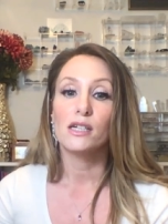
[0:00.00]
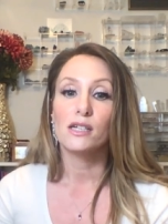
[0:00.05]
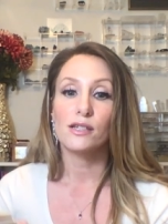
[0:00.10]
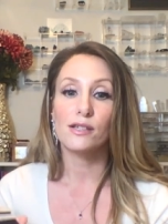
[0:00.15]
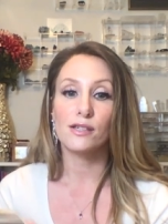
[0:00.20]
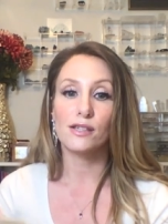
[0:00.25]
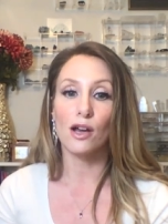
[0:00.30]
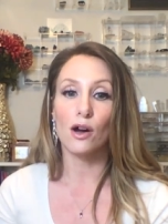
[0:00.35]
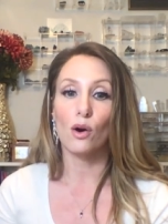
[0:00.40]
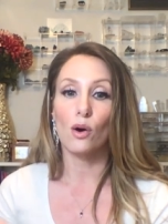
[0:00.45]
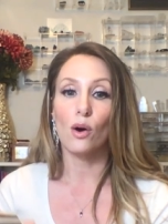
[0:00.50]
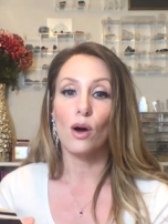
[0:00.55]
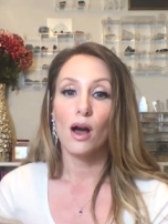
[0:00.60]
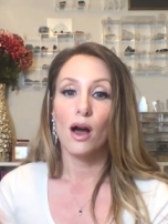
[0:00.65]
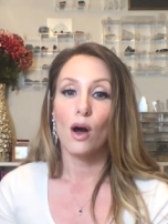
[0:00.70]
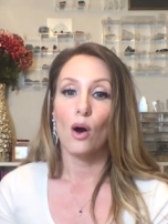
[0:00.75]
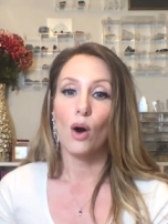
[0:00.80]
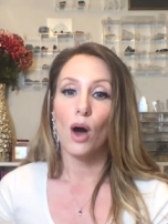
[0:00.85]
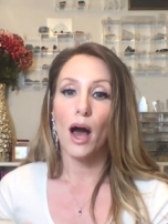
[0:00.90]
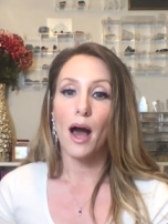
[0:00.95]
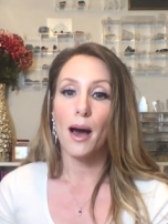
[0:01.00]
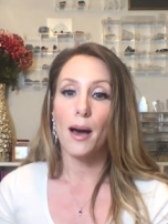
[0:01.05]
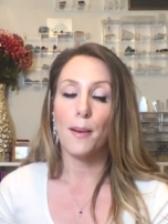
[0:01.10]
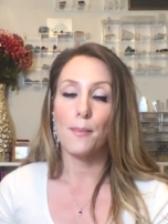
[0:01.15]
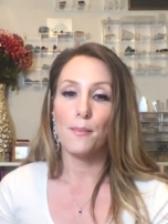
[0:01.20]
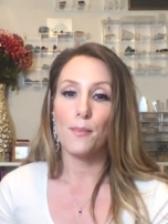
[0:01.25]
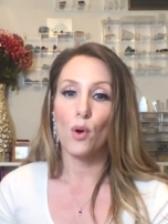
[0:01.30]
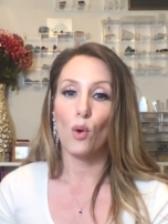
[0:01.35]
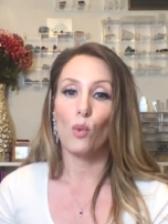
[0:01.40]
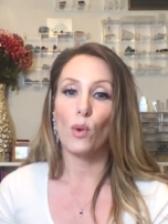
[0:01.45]
so
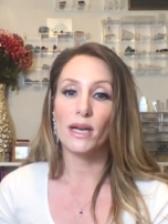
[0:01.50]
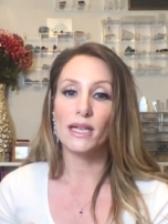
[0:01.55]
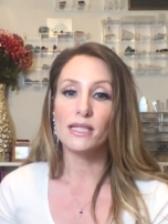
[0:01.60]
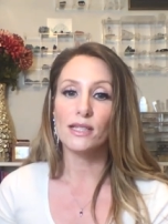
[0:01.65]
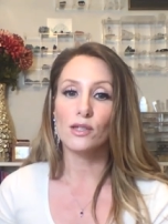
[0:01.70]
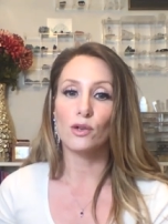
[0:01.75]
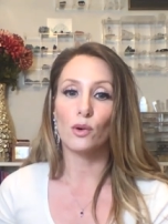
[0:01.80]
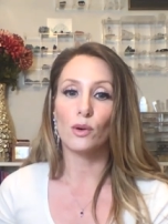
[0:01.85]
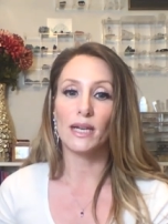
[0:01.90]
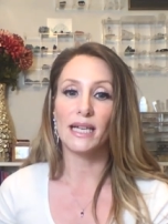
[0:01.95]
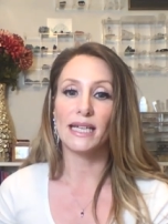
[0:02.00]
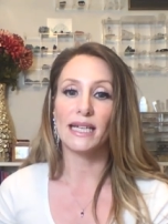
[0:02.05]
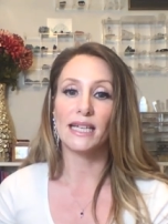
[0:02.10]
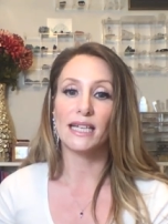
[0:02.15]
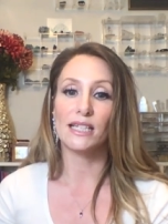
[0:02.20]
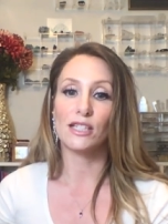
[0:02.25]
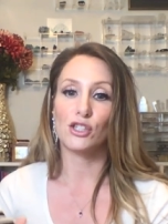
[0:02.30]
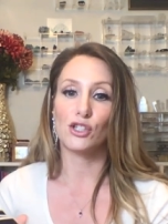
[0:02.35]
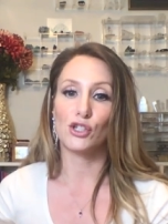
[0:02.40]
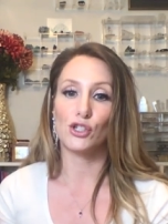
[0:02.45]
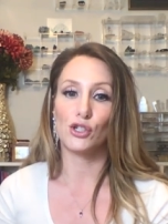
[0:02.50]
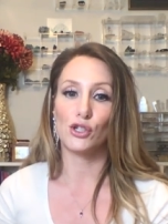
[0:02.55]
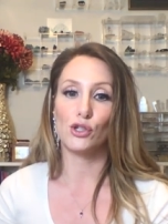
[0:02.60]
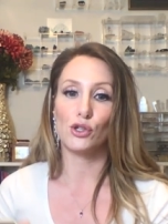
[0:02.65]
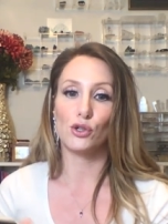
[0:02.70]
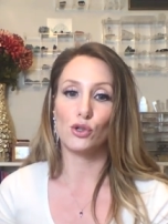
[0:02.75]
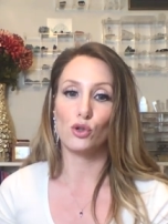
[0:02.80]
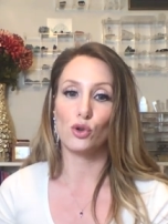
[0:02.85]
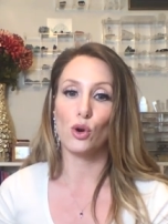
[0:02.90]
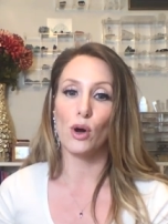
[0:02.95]
um, what is going
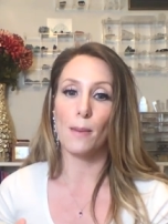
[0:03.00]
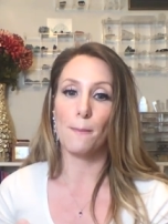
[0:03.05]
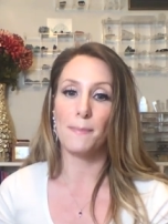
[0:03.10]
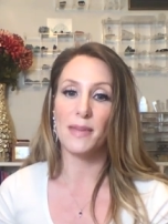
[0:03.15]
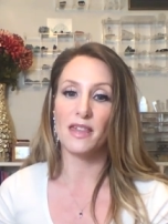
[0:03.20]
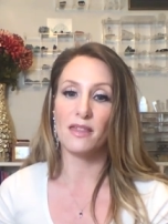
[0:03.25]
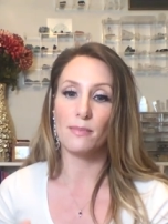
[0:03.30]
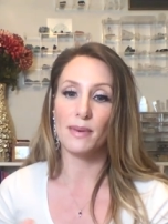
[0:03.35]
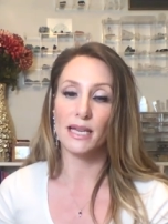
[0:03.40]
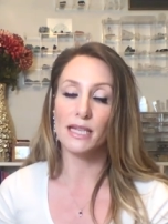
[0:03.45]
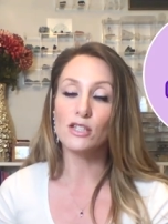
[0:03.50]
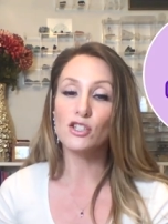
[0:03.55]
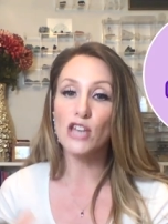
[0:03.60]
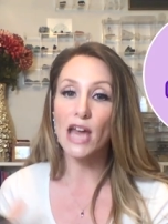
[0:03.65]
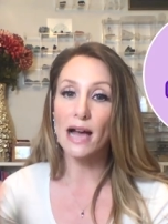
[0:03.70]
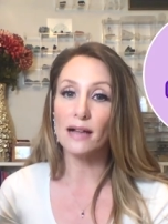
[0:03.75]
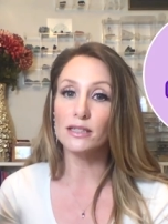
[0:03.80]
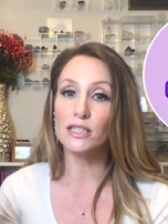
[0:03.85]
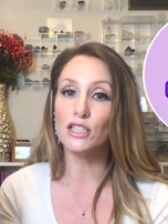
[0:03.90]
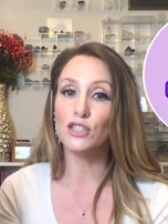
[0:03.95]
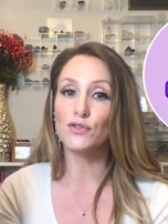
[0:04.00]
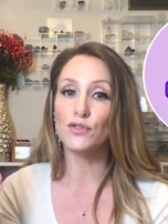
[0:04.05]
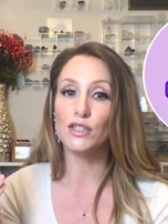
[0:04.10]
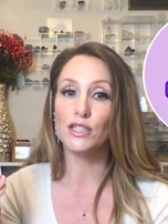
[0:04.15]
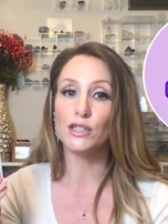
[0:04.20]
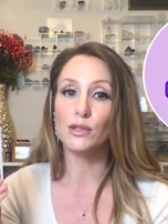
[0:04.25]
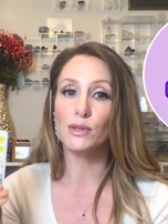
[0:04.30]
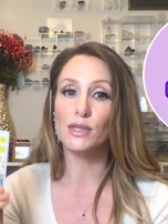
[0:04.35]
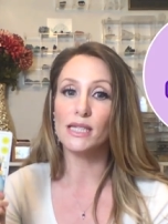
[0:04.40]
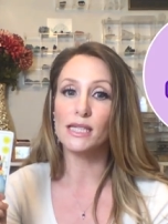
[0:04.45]
to be the biggest challenge for
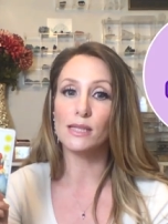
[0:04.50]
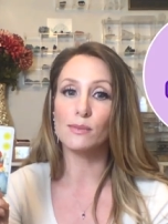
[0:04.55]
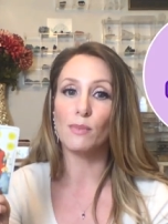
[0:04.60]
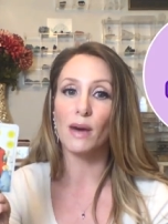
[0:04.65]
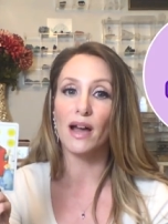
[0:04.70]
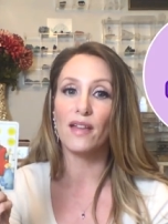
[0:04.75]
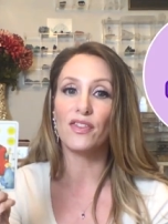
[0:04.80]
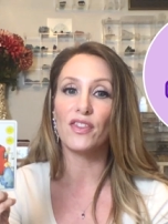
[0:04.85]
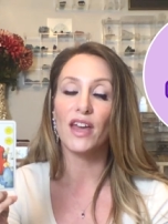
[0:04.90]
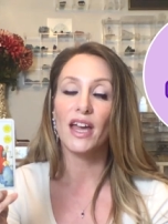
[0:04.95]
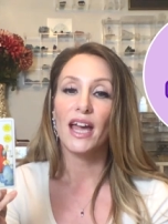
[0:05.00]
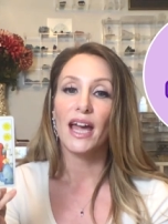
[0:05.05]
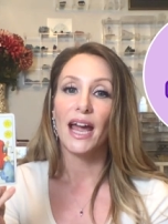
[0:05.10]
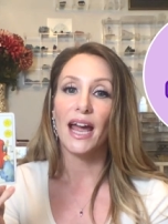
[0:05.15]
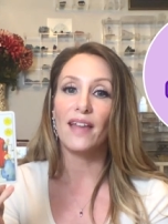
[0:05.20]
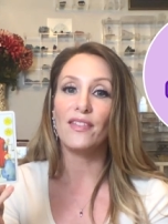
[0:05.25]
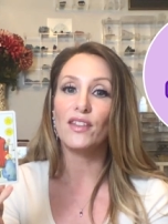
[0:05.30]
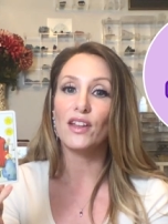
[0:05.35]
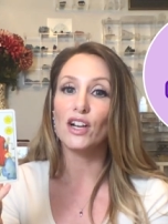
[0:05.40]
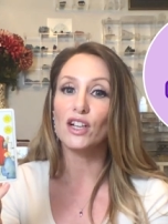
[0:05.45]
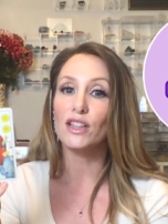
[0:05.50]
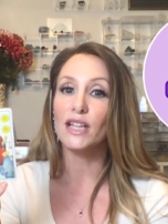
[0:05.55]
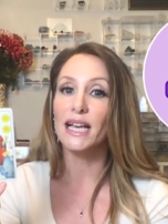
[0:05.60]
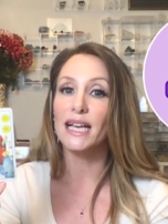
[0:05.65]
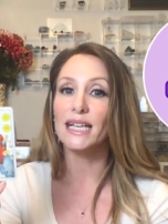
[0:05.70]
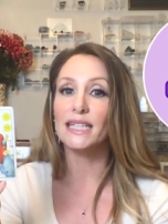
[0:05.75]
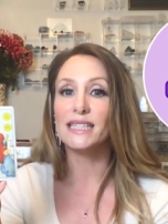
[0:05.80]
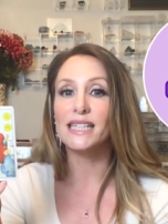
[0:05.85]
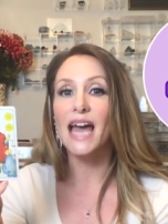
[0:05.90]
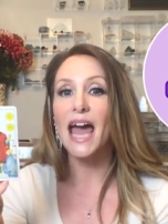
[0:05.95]
you this month? And they're
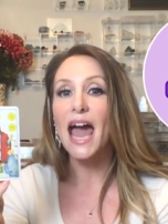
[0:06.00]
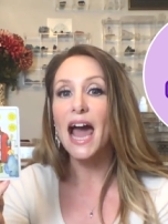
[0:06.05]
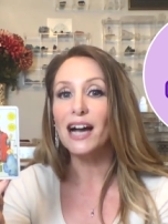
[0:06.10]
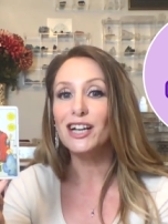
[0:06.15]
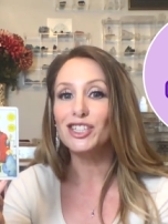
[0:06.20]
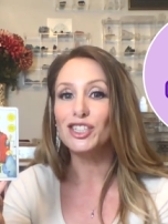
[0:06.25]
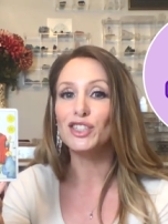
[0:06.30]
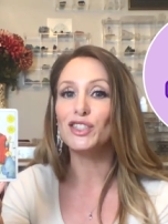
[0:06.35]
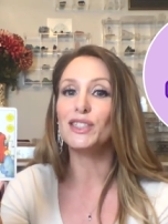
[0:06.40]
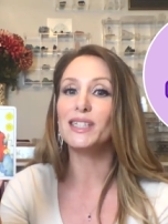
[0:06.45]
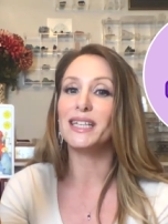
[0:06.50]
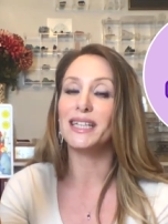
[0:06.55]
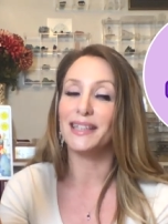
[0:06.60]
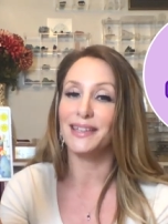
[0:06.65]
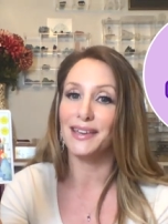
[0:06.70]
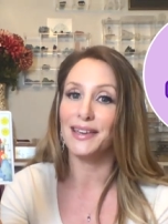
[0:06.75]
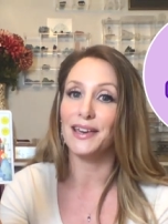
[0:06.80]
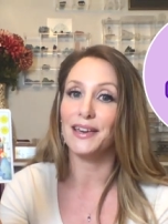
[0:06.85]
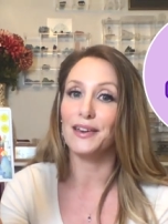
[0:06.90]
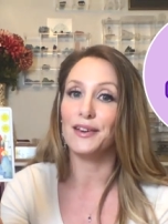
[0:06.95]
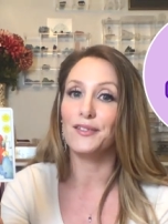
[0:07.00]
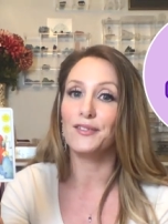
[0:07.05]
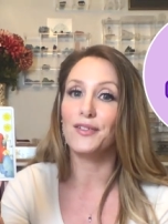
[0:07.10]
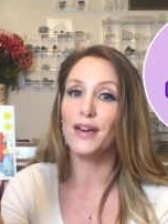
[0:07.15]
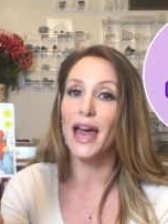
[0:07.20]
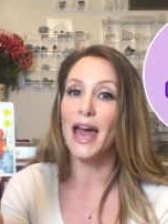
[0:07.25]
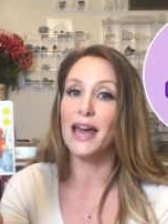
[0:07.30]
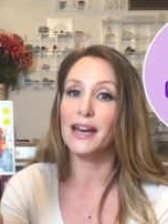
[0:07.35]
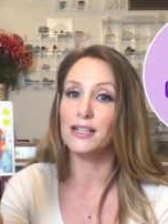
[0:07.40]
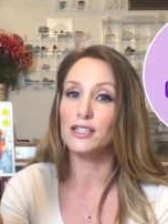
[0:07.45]
like to actually give
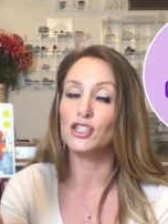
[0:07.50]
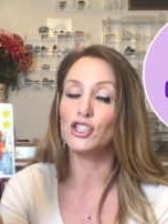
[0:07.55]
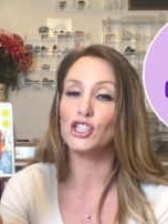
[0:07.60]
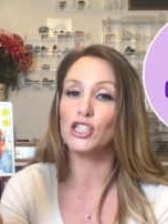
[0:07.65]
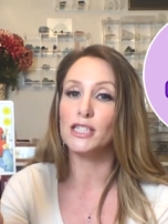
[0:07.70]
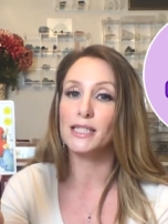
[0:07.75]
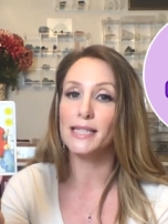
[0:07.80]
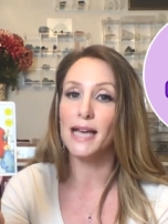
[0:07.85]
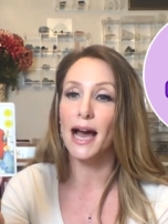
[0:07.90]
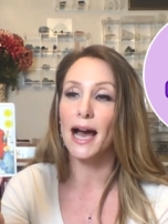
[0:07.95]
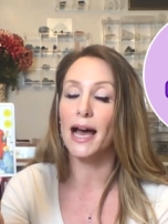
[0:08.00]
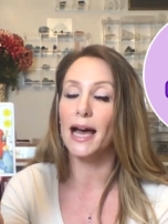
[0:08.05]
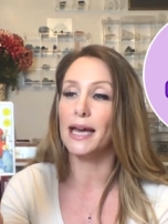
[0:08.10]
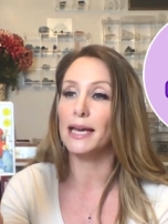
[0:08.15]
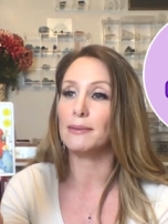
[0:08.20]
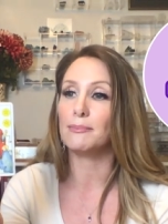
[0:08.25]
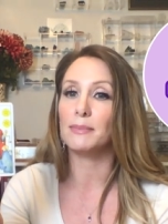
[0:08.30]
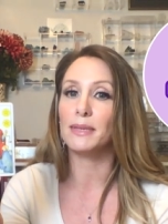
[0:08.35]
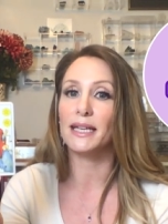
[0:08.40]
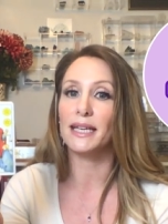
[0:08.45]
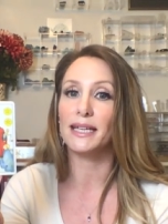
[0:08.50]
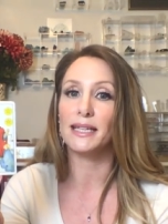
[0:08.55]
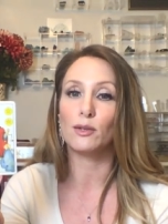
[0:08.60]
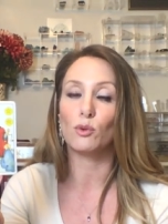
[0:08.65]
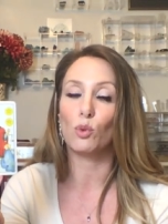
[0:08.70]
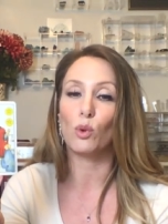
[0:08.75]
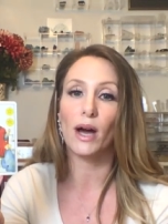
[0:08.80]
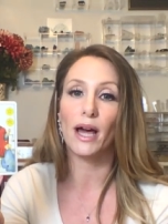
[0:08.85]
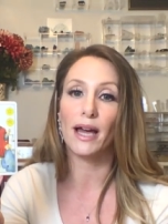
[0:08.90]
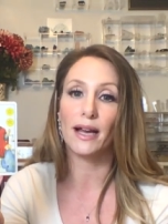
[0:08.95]
energy, time,
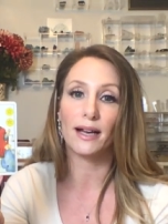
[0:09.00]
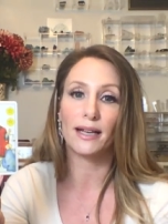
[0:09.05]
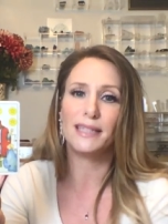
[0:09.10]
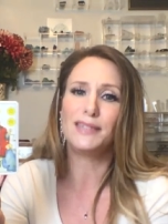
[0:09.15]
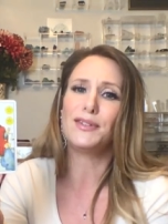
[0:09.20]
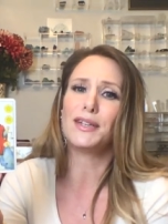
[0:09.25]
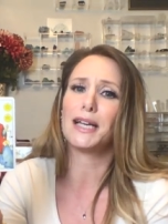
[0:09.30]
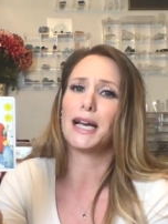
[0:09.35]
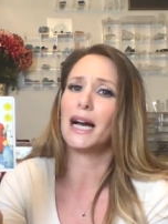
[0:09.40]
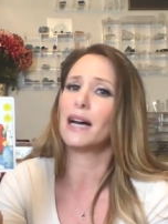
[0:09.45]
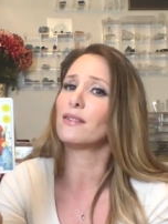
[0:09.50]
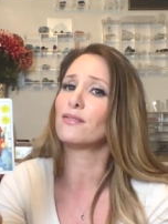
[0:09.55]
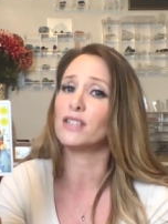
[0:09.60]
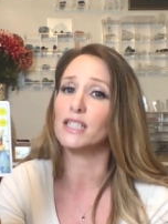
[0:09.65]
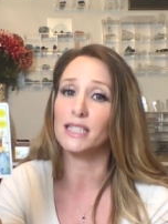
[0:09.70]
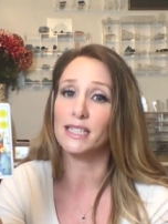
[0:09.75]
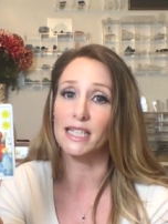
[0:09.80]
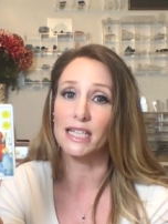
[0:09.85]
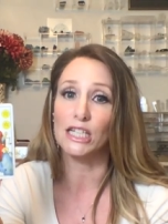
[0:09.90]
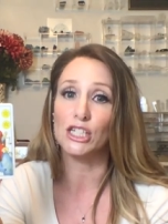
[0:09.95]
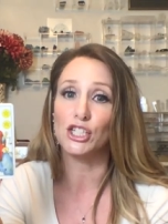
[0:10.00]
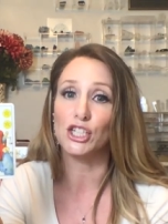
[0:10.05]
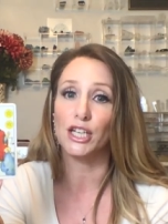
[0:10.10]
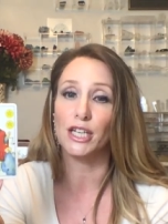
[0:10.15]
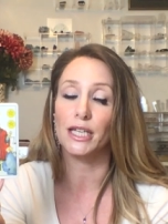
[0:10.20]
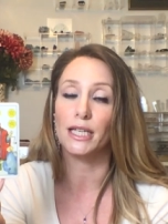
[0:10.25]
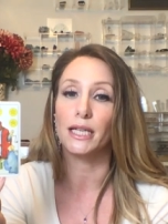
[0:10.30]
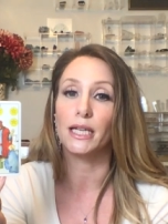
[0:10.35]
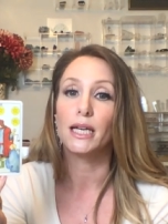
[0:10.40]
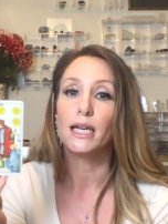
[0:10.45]
and what even
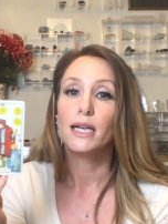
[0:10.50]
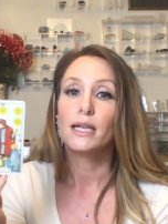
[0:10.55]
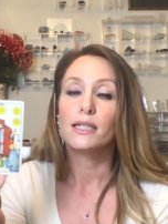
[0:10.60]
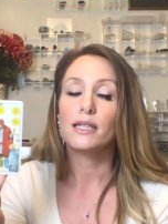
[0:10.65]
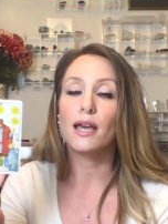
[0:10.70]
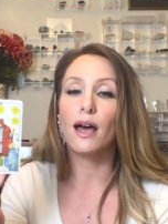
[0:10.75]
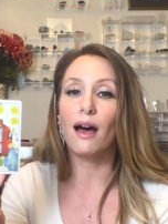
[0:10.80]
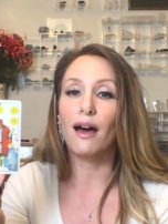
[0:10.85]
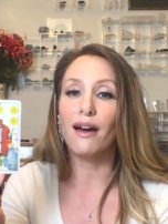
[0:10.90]
conversation to